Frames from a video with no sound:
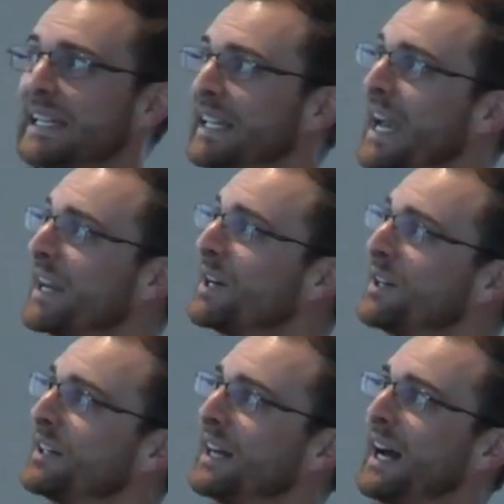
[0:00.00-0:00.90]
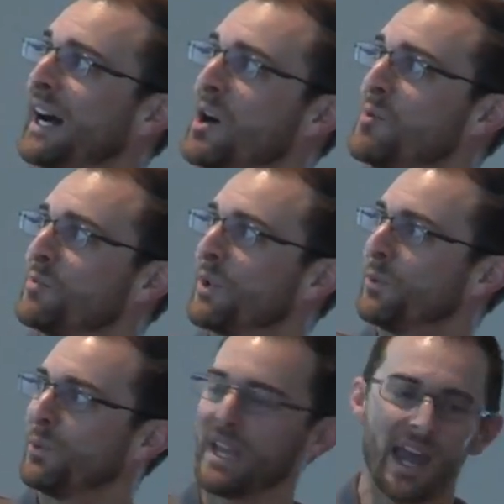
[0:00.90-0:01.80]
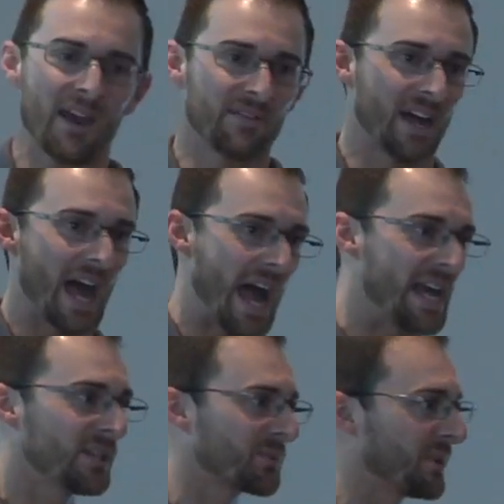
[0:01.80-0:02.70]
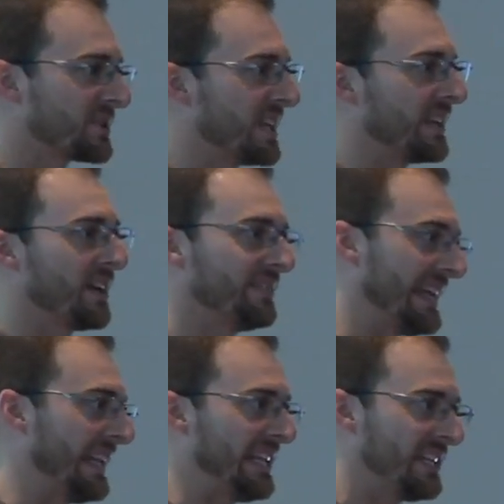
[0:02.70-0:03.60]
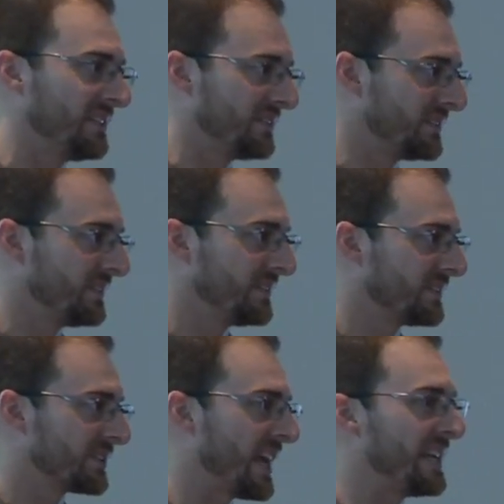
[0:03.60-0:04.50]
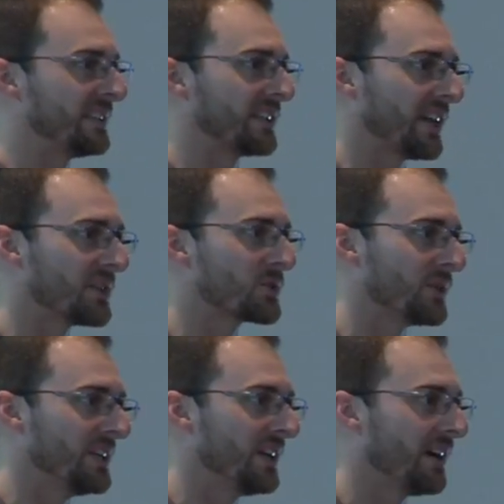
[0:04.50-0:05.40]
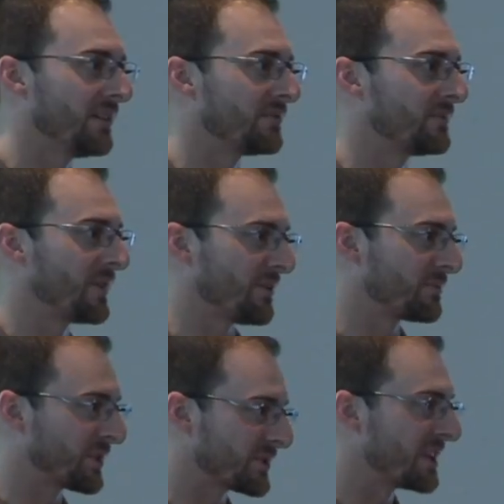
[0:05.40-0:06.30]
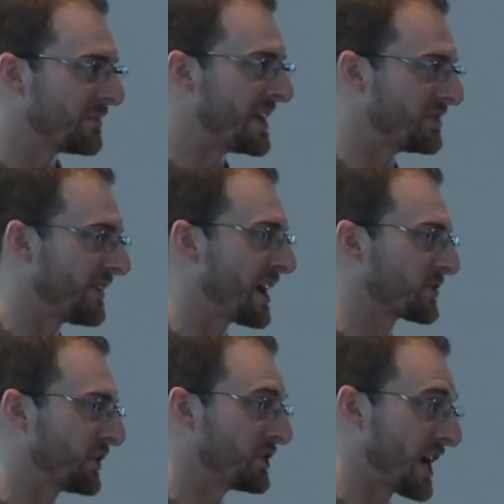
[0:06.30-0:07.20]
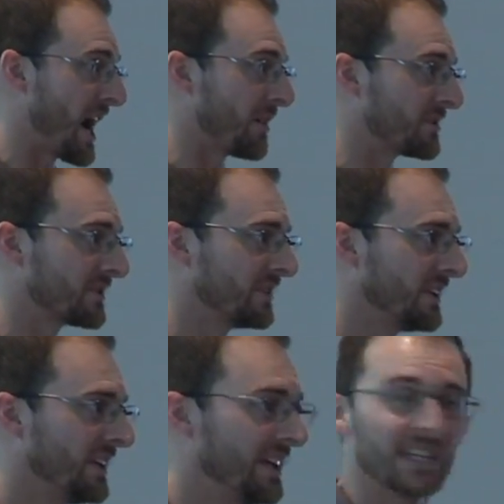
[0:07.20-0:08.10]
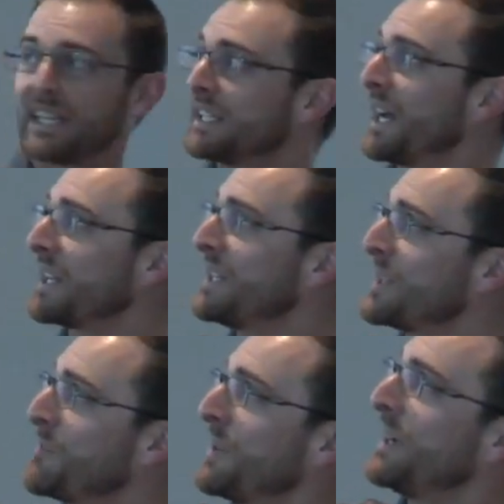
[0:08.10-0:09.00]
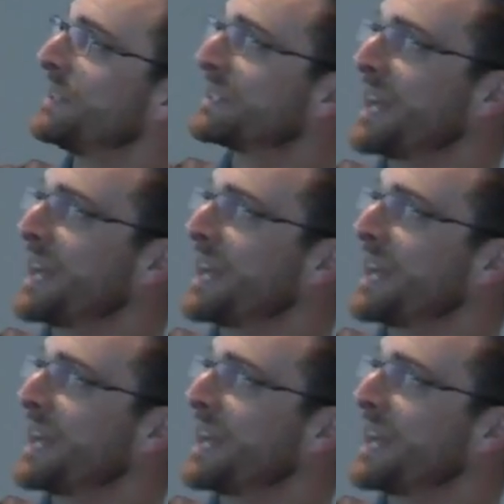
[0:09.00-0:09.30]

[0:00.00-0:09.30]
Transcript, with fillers: Indiana, uh, we have the highest percent of any state in the country of, of percent of manufacturing jobs. Kentucky's up there in the